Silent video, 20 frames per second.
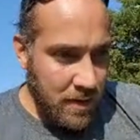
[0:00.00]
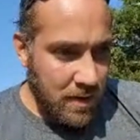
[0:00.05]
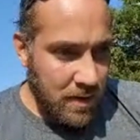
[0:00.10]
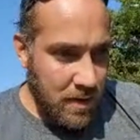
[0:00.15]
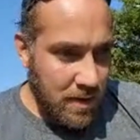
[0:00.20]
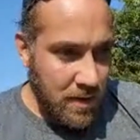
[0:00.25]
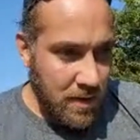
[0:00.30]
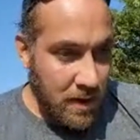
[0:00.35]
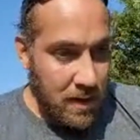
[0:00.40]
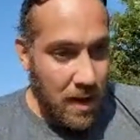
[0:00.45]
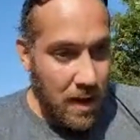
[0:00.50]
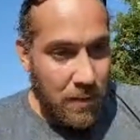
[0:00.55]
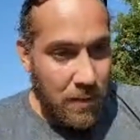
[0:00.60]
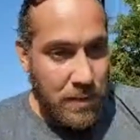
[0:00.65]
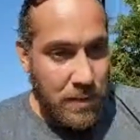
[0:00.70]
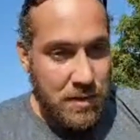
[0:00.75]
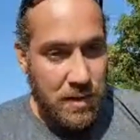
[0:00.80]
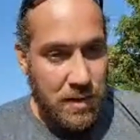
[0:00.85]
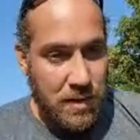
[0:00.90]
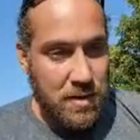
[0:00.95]
then
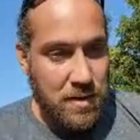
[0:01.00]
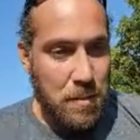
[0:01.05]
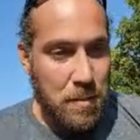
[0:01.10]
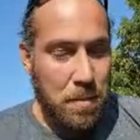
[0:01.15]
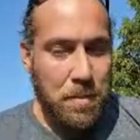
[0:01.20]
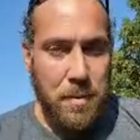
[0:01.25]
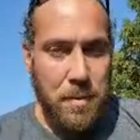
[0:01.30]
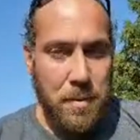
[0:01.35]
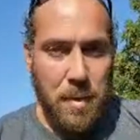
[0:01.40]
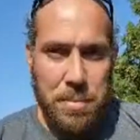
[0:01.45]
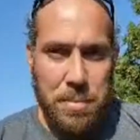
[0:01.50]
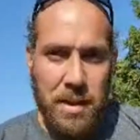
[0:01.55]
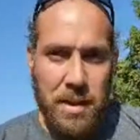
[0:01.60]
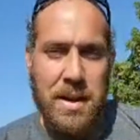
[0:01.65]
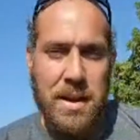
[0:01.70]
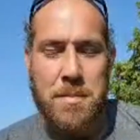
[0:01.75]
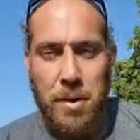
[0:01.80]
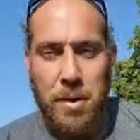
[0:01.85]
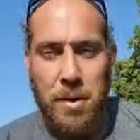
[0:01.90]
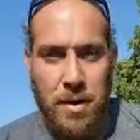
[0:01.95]
obviously the
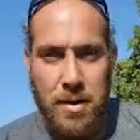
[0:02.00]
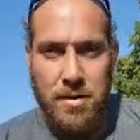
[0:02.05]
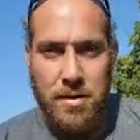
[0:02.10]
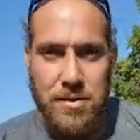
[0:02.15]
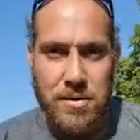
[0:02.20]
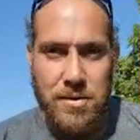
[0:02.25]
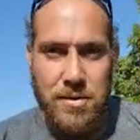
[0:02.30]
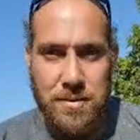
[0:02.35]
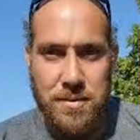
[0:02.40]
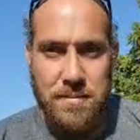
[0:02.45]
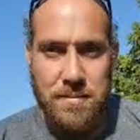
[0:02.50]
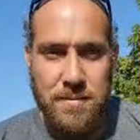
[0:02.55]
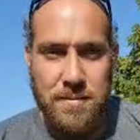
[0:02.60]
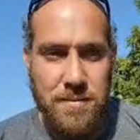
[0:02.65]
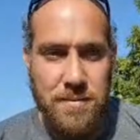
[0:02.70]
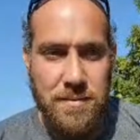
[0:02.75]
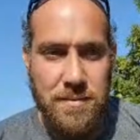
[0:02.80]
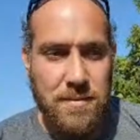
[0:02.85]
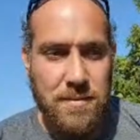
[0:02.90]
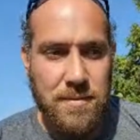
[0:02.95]
plane parts.
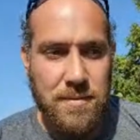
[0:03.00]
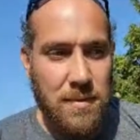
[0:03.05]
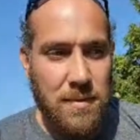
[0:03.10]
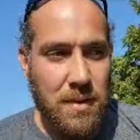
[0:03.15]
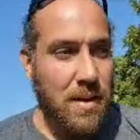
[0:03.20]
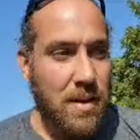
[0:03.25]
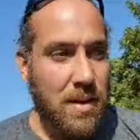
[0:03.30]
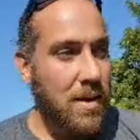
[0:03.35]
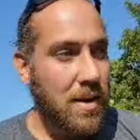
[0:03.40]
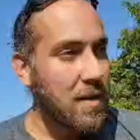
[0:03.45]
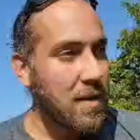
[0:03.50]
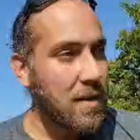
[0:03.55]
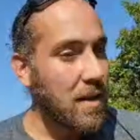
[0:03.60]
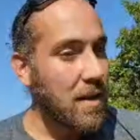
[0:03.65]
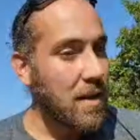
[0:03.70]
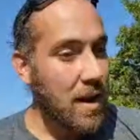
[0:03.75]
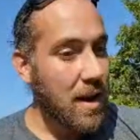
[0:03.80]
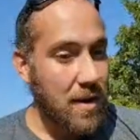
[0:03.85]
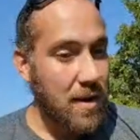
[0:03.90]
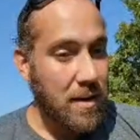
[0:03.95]

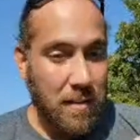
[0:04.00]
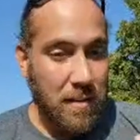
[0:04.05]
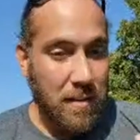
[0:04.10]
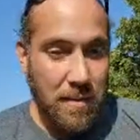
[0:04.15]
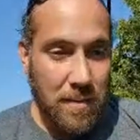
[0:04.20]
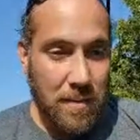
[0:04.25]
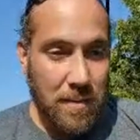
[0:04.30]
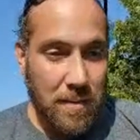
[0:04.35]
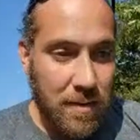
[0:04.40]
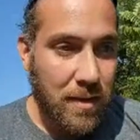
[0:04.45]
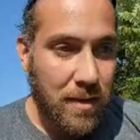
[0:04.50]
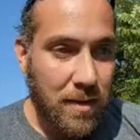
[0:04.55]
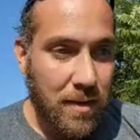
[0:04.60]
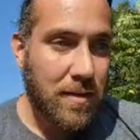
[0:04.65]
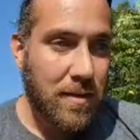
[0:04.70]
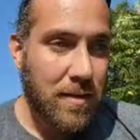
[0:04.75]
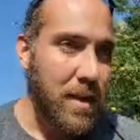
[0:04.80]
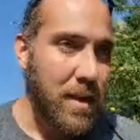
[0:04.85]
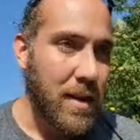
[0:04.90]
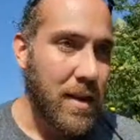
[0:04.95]
Again,
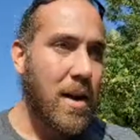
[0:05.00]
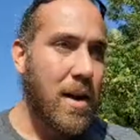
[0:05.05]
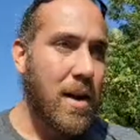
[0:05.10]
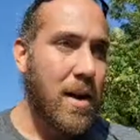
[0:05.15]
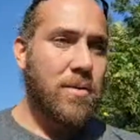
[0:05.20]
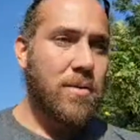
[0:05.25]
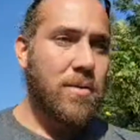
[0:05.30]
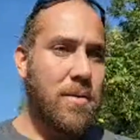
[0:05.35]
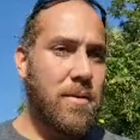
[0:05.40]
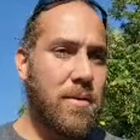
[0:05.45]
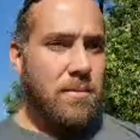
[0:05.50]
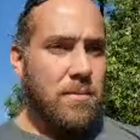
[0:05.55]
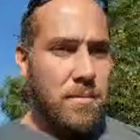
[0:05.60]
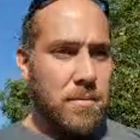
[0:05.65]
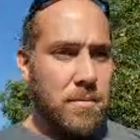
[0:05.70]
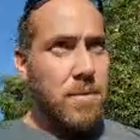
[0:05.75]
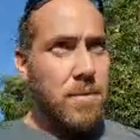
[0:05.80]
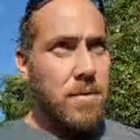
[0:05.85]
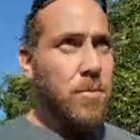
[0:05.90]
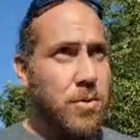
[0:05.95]
now
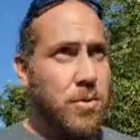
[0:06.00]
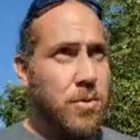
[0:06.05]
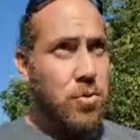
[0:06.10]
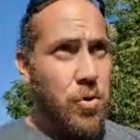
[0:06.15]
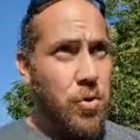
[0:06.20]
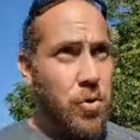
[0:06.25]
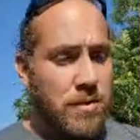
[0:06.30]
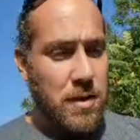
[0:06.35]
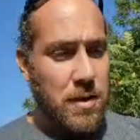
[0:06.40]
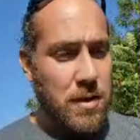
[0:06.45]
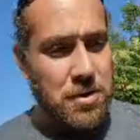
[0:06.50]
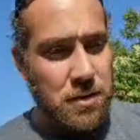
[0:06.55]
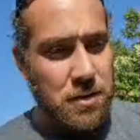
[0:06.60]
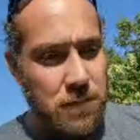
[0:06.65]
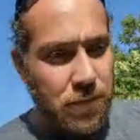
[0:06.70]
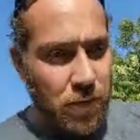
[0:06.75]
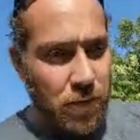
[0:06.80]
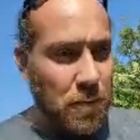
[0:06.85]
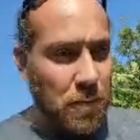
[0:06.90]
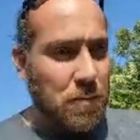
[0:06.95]
we'll transition
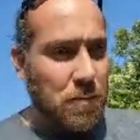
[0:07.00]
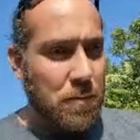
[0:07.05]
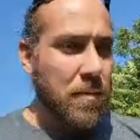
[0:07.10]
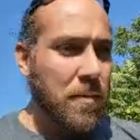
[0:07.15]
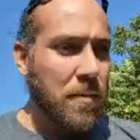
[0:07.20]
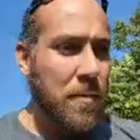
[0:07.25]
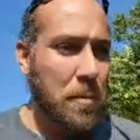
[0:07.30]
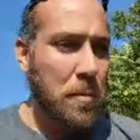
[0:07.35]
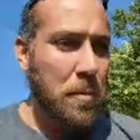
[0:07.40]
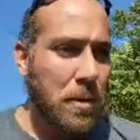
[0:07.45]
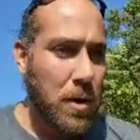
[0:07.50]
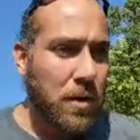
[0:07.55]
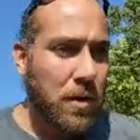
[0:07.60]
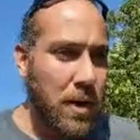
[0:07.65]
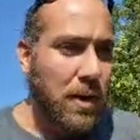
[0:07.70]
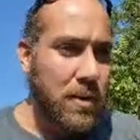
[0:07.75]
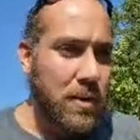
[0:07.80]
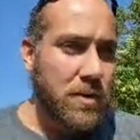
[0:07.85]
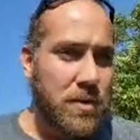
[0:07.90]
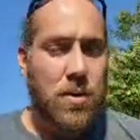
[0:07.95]
from the
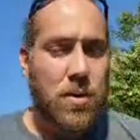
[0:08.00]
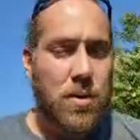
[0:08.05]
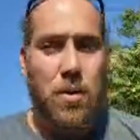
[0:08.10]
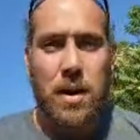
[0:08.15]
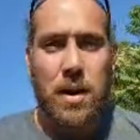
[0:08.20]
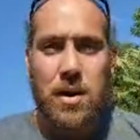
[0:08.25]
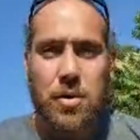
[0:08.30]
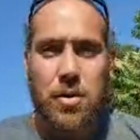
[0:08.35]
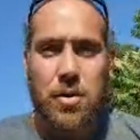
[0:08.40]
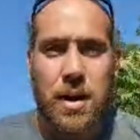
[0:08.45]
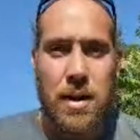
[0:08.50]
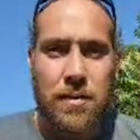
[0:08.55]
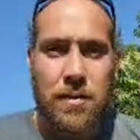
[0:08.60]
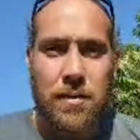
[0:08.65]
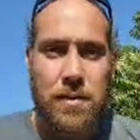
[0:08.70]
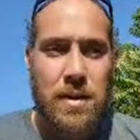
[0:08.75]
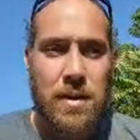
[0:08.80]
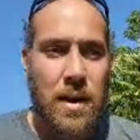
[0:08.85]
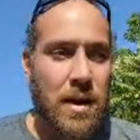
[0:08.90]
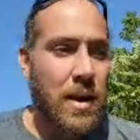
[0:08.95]
buildings to aircraft.
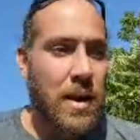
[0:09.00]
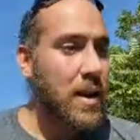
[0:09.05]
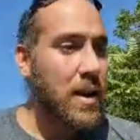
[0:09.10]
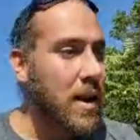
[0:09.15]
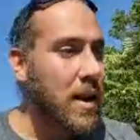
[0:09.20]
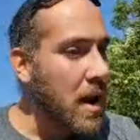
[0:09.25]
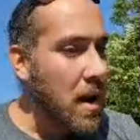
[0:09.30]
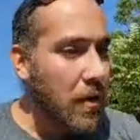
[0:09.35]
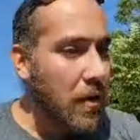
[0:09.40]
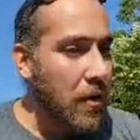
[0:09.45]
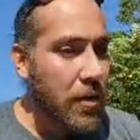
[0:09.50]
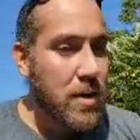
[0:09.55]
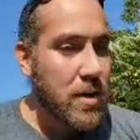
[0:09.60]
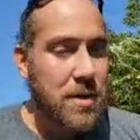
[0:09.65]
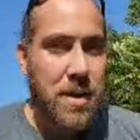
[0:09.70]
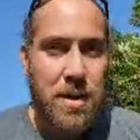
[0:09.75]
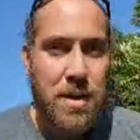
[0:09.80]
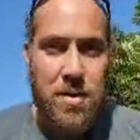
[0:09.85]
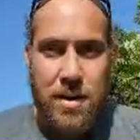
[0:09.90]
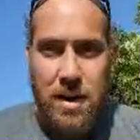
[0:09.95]
In every
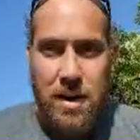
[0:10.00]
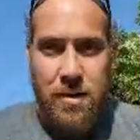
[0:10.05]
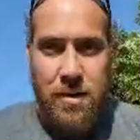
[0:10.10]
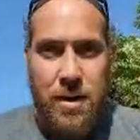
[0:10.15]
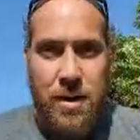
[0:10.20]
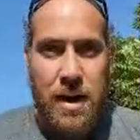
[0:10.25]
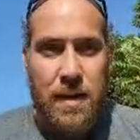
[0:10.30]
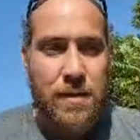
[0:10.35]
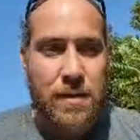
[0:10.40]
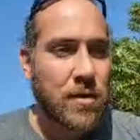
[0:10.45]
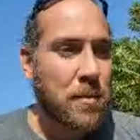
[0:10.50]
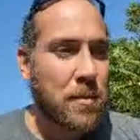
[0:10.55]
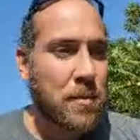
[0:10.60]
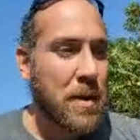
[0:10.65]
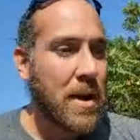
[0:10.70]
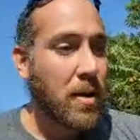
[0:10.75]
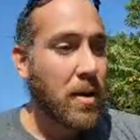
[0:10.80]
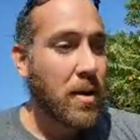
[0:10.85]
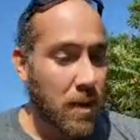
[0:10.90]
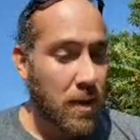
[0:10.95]
single aircraft, doesn't
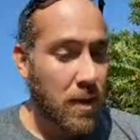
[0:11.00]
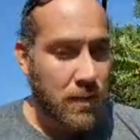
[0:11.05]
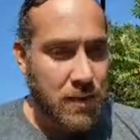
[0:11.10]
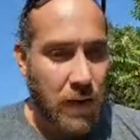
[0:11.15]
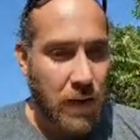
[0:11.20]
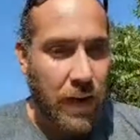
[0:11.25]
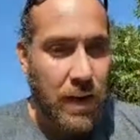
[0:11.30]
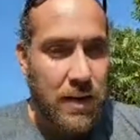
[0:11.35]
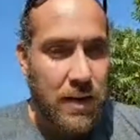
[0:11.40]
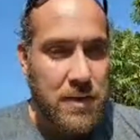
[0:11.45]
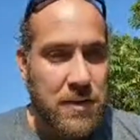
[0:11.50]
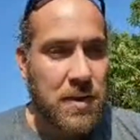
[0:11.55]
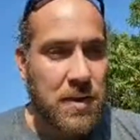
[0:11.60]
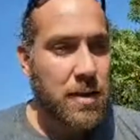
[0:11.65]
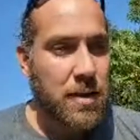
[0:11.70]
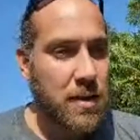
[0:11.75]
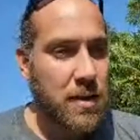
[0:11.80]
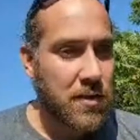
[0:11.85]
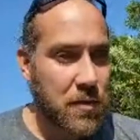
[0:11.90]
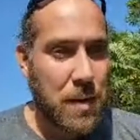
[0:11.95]
matter the size,
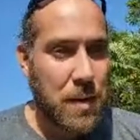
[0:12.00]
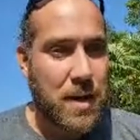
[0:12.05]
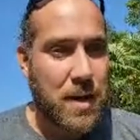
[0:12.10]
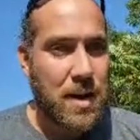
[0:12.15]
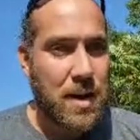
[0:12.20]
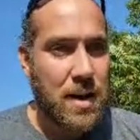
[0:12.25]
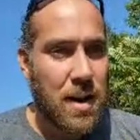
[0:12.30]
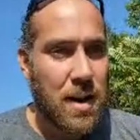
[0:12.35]
the speed,